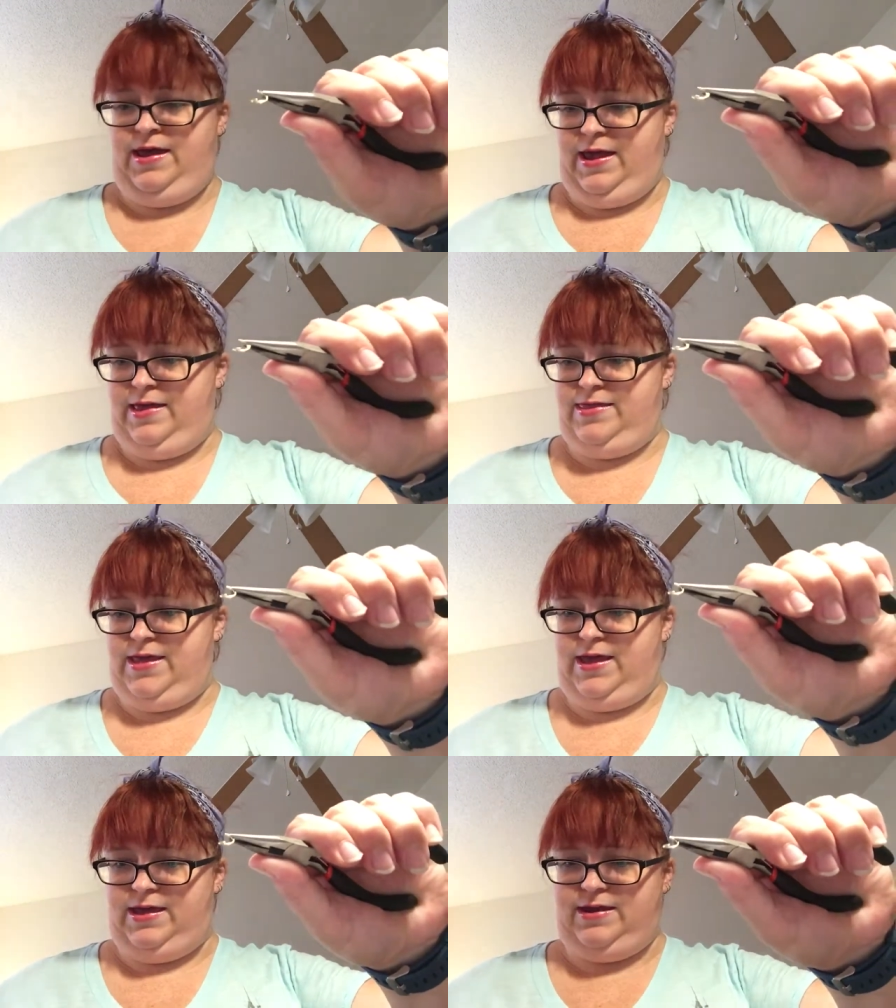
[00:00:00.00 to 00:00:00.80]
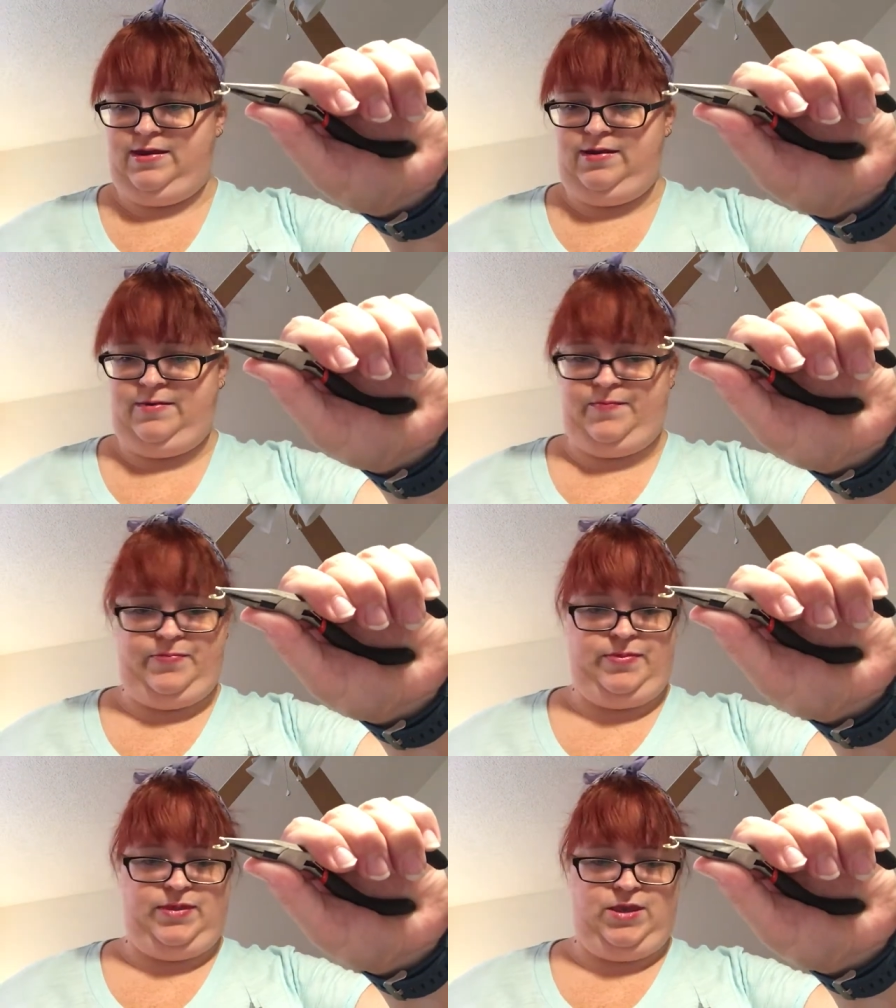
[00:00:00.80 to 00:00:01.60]
and then
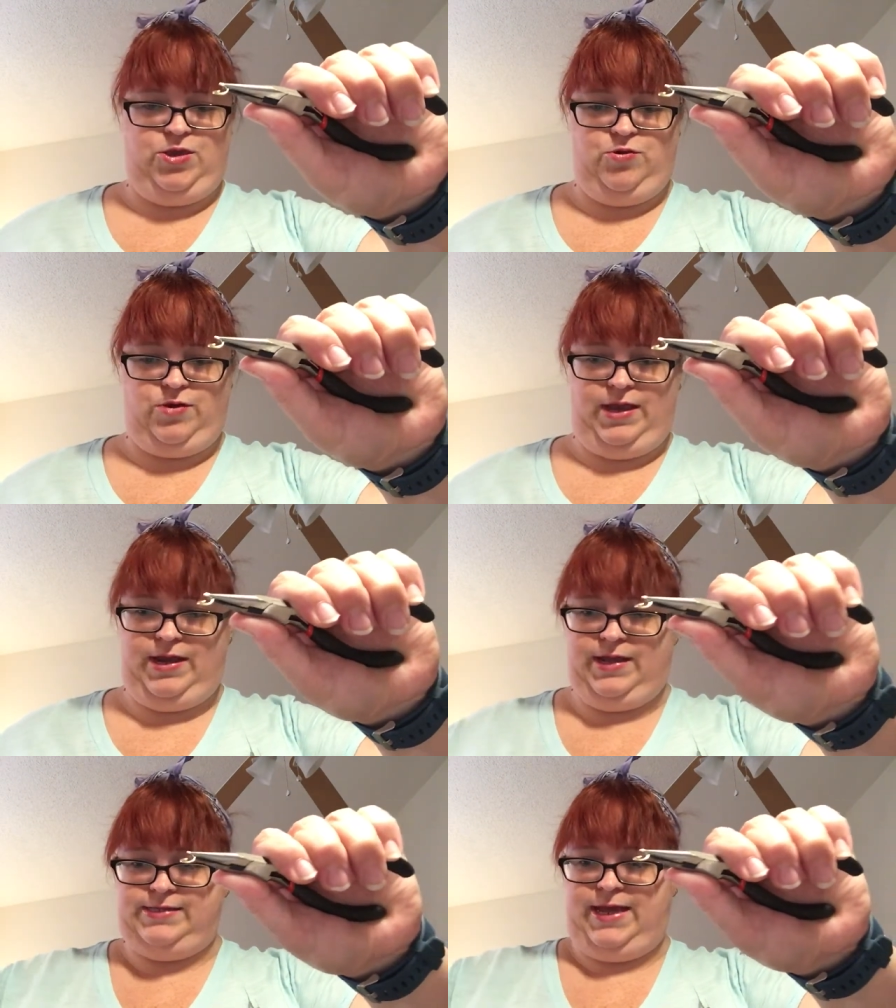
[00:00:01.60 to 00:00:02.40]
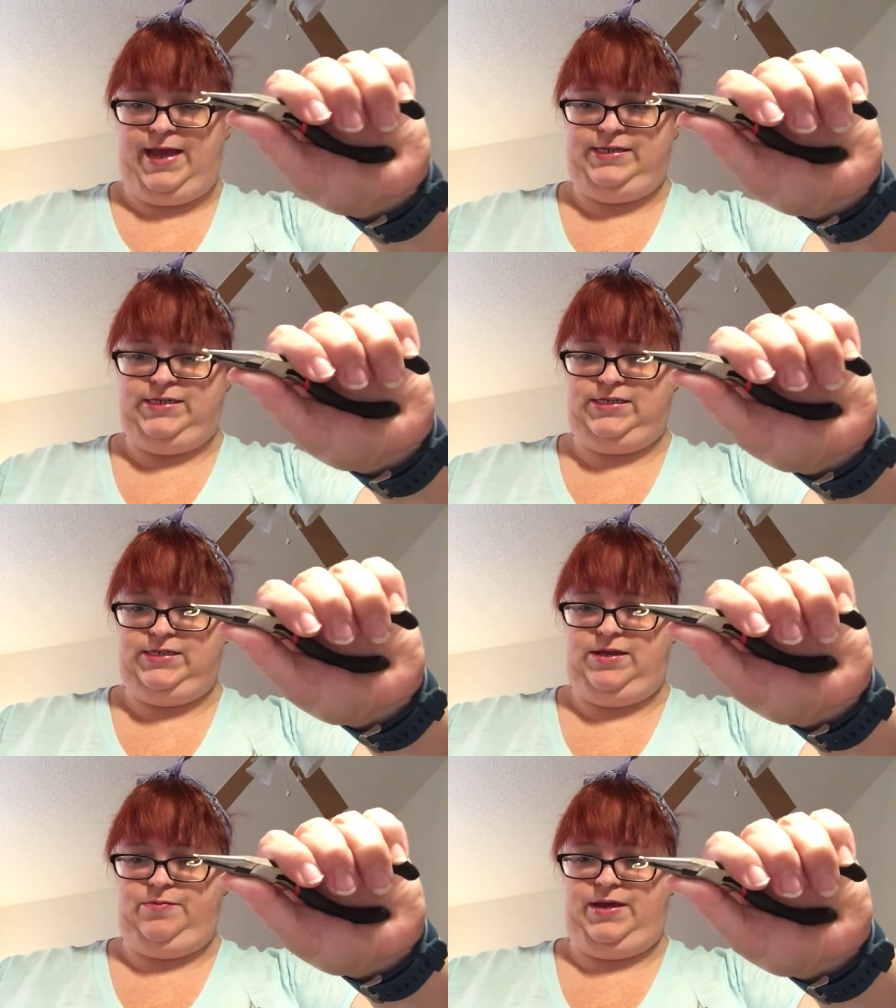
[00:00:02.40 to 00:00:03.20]
you can attach it to
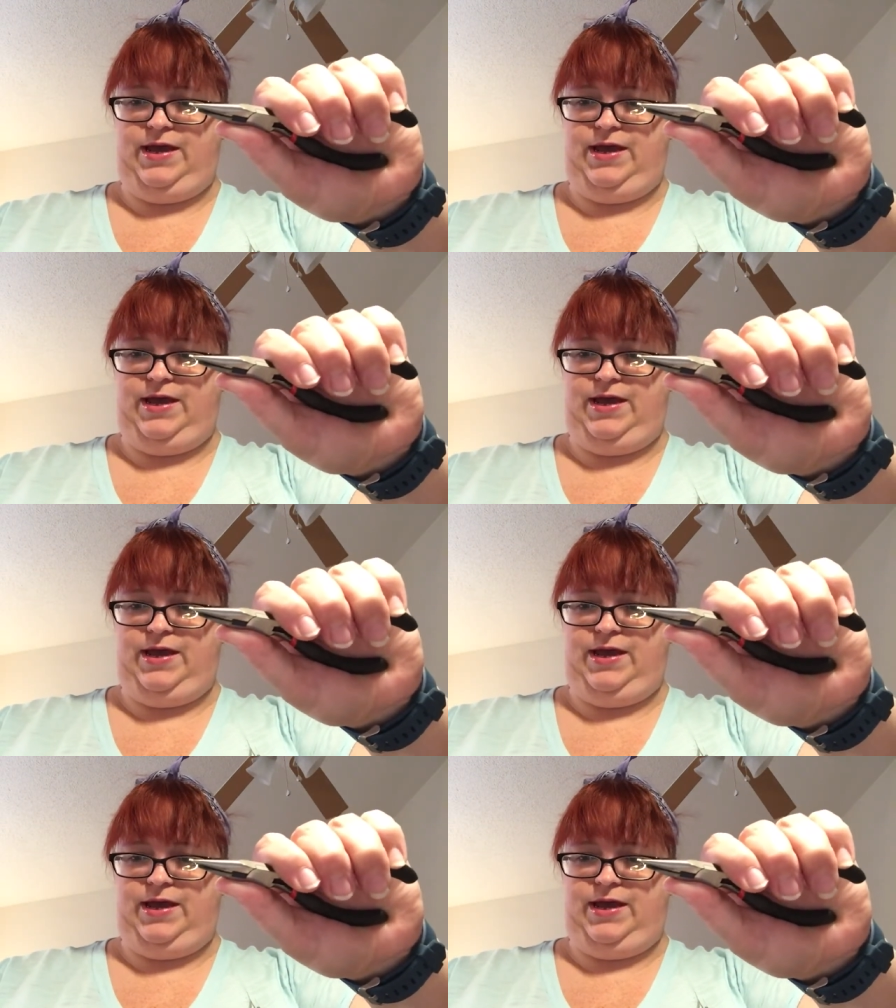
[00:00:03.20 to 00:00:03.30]
something.